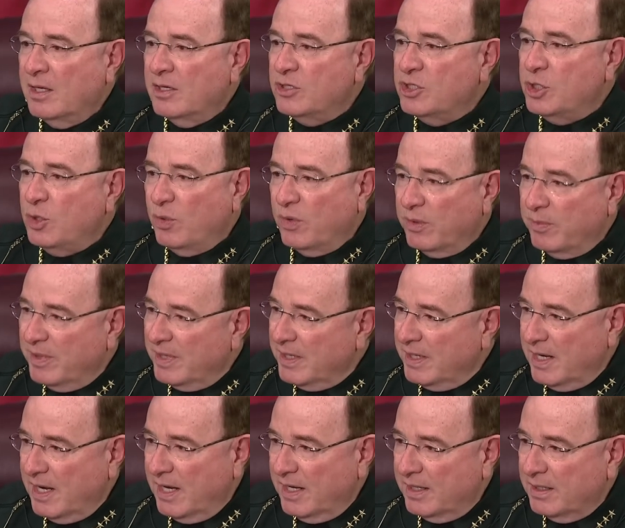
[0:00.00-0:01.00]
she would have been
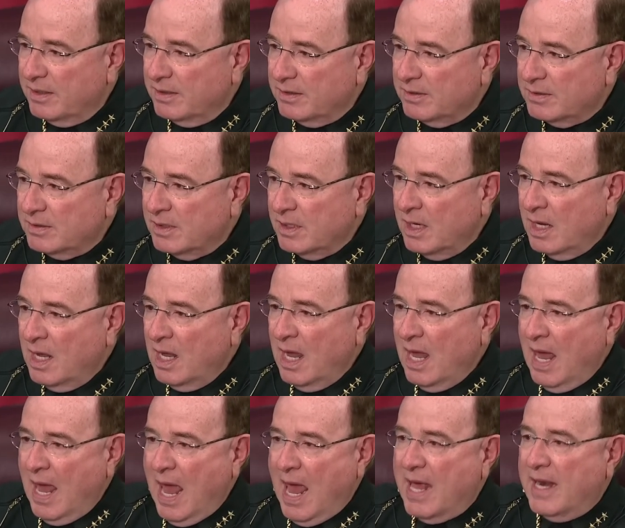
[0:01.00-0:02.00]
dead
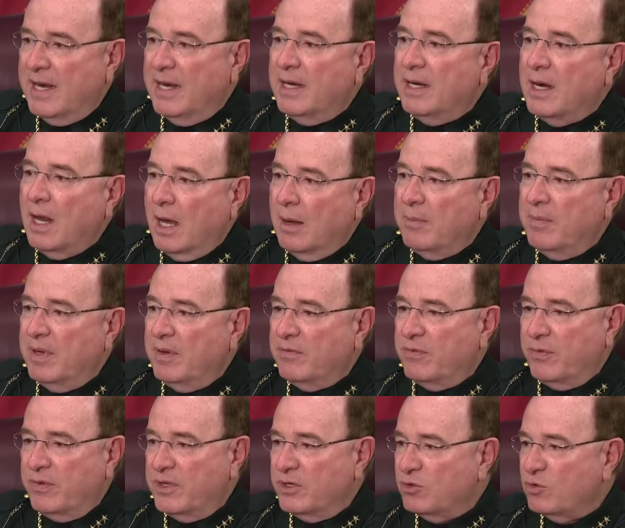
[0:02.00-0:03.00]
had it not been
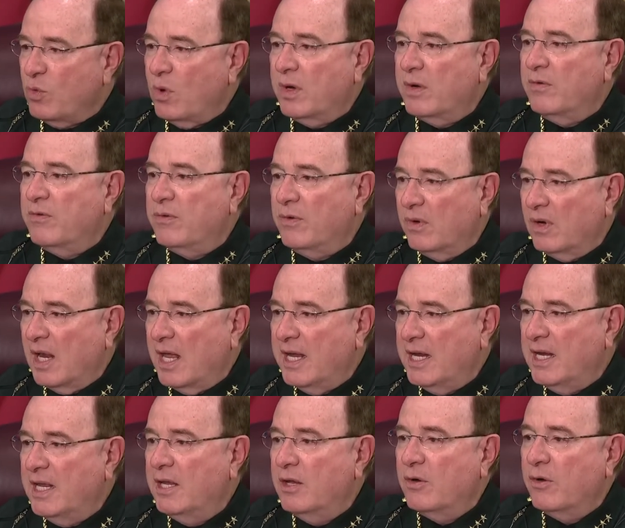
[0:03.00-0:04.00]
for this wonderful
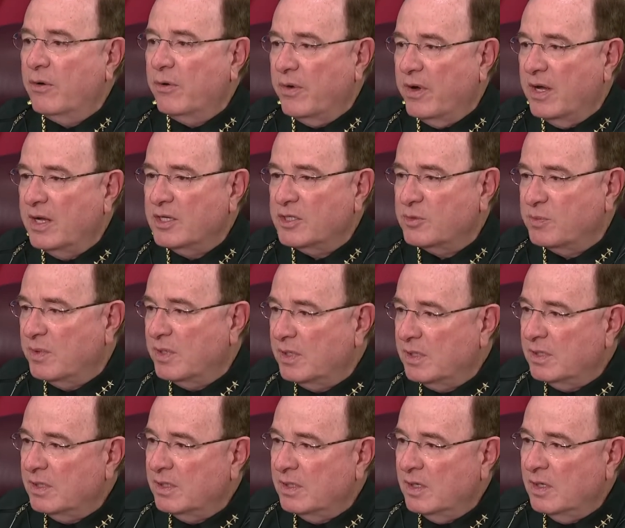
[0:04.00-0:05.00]
lady and her husband,